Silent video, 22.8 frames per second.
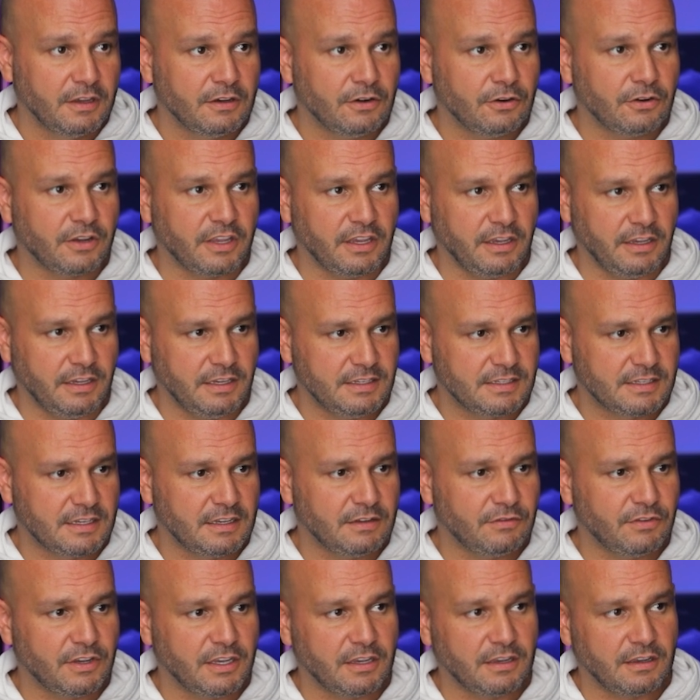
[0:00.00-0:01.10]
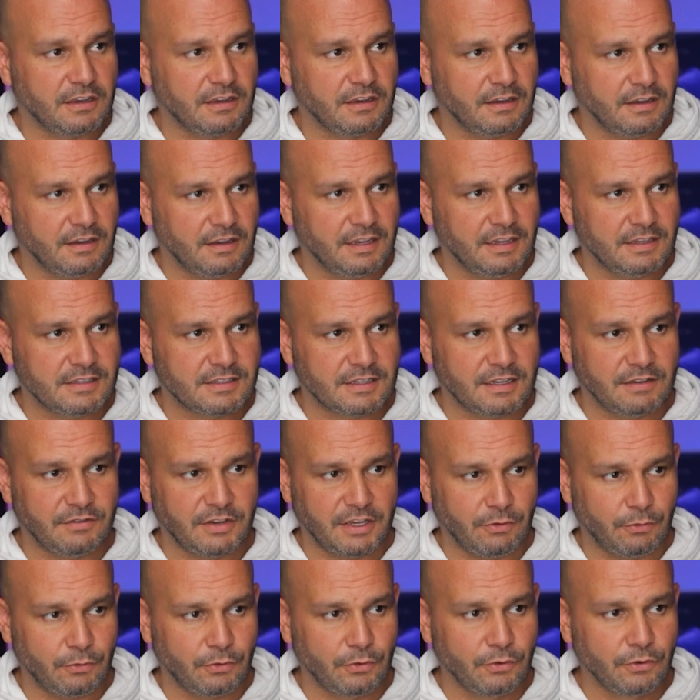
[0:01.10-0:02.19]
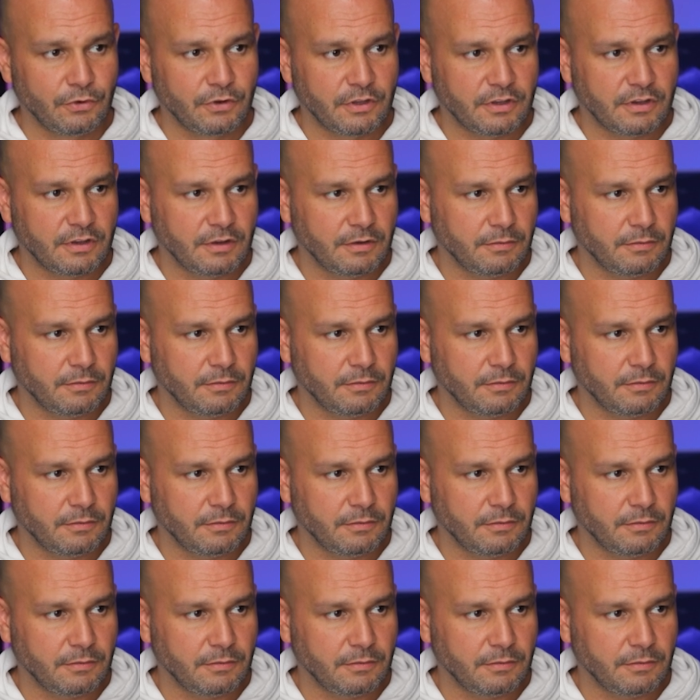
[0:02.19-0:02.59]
okay, he's giving a rook